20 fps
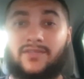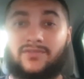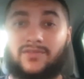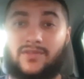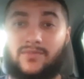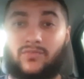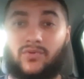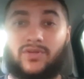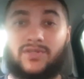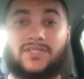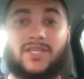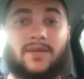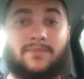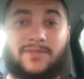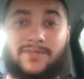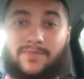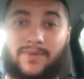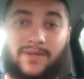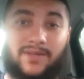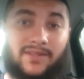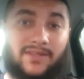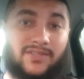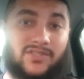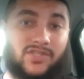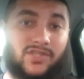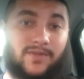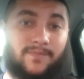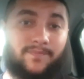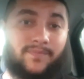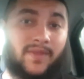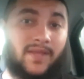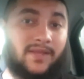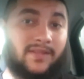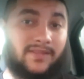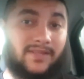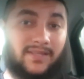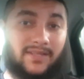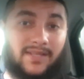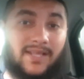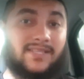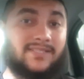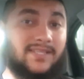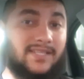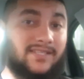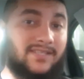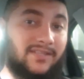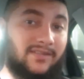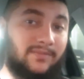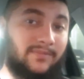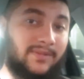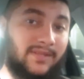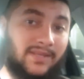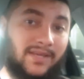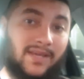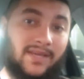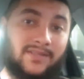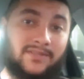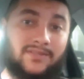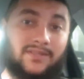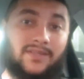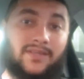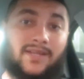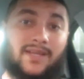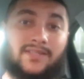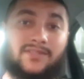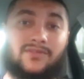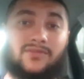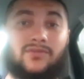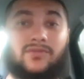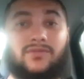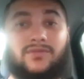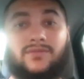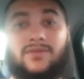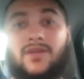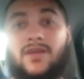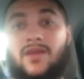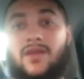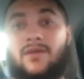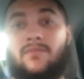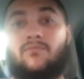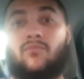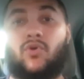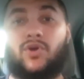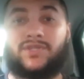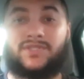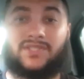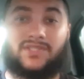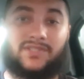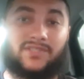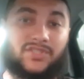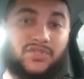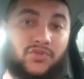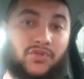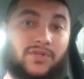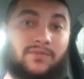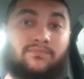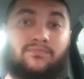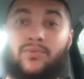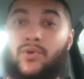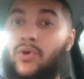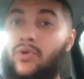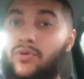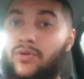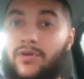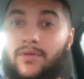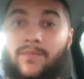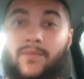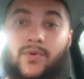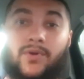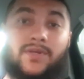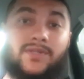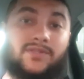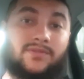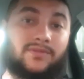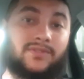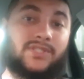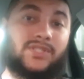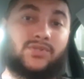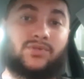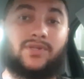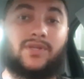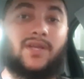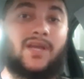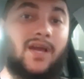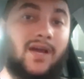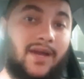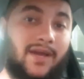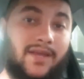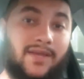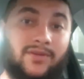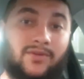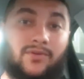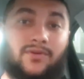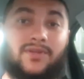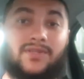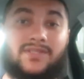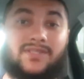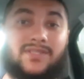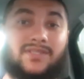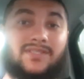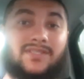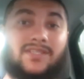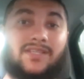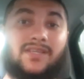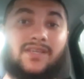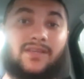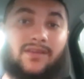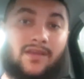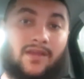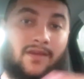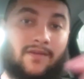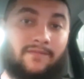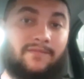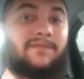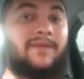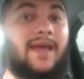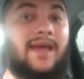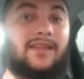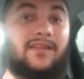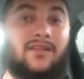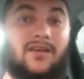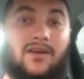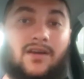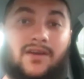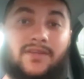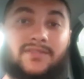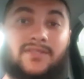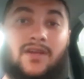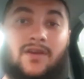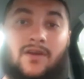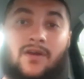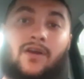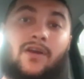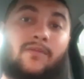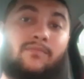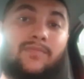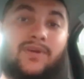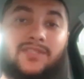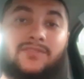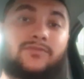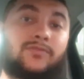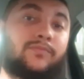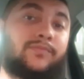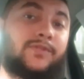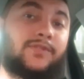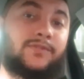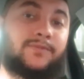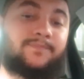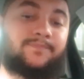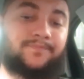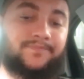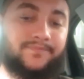so the more time you spend in the gym, the less that's going to be the case. You're going to have to go more into a strict bulk or more into a strict cut in order to see fat loss or muscle build.